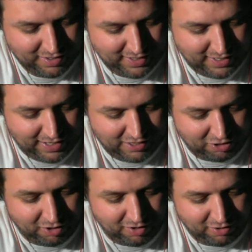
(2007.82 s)

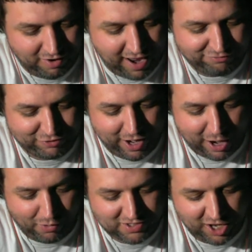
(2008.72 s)
their
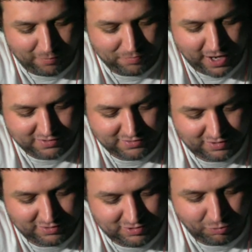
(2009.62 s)
after-hours help
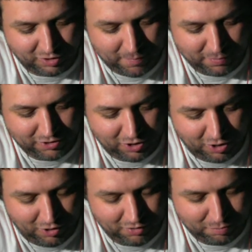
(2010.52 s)
desk to a company
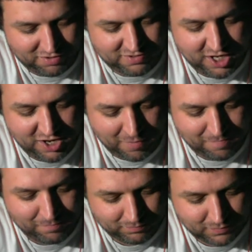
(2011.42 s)
called
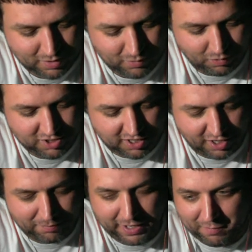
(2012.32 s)
Presidium, which
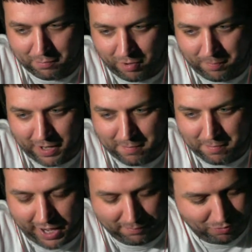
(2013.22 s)
ended up getting bought by
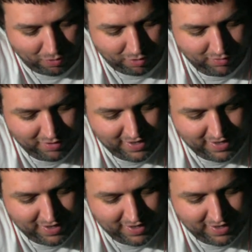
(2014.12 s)
Blackboard.